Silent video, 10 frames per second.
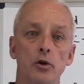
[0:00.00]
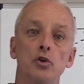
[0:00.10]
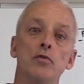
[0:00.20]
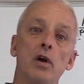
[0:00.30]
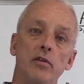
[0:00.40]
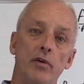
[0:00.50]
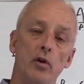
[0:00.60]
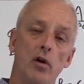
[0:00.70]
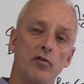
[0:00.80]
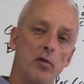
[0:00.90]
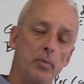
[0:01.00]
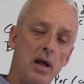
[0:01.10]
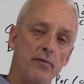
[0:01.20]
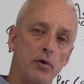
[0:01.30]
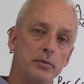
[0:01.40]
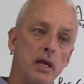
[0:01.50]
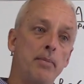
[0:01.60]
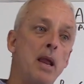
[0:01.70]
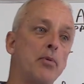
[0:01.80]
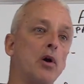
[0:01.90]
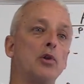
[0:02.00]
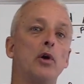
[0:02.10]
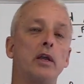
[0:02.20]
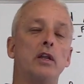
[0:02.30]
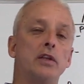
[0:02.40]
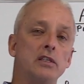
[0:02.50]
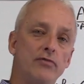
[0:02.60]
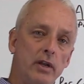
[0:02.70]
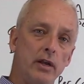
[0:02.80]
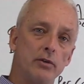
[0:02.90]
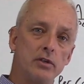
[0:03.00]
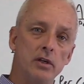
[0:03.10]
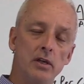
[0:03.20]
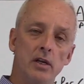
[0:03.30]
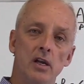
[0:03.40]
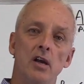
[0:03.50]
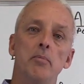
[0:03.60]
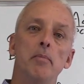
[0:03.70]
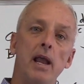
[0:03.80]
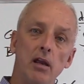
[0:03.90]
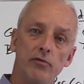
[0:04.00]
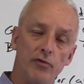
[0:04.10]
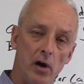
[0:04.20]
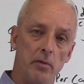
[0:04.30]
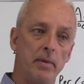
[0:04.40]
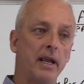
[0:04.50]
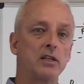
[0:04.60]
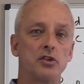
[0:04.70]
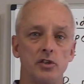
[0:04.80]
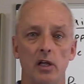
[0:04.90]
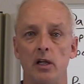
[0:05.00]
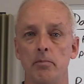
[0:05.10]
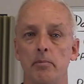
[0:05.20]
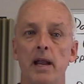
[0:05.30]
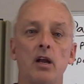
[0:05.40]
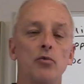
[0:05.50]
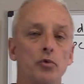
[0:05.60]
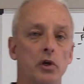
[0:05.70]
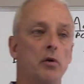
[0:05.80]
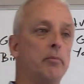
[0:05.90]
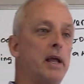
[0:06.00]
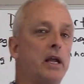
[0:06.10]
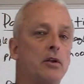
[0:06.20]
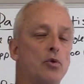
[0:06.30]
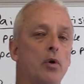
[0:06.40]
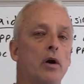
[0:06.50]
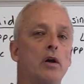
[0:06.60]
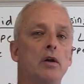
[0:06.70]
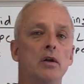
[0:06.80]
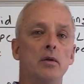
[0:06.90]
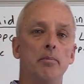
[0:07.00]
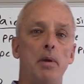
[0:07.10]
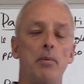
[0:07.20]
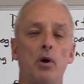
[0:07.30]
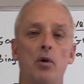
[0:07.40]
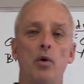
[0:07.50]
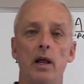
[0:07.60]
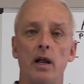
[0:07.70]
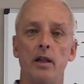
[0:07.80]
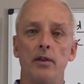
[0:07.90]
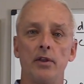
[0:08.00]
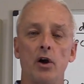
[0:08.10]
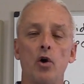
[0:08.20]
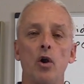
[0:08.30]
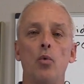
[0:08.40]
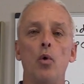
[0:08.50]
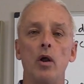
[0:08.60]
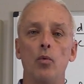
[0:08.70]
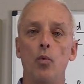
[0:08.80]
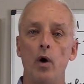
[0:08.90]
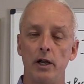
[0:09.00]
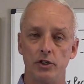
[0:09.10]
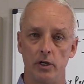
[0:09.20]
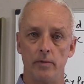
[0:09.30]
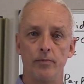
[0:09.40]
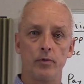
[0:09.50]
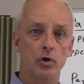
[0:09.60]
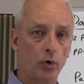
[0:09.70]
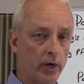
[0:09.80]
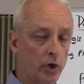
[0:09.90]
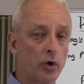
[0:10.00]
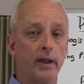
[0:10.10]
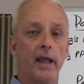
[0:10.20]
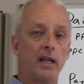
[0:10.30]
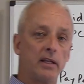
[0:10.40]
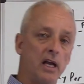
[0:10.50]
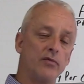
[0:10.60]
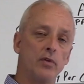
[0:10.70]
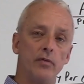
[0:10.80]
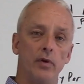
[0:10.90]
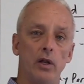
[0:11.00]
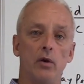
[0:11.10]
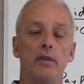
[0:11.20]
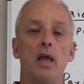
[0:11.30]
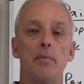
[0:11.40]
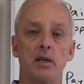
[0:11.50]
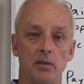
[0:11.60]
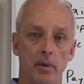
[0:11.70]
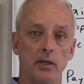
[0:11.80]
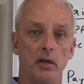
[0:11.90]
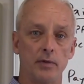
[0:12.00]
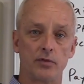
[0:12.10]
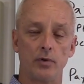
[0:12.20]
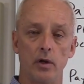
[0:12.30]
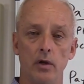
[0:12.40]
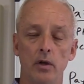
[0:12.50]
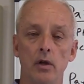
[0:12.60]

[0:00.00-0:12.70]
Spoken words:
you've got a video on all 4 platforms, and people are looking at these videos. Make it fun, make it silly, make it real, make it to where people are going to want to watch it. Create a good headline for the video, and that makes a big difference for you.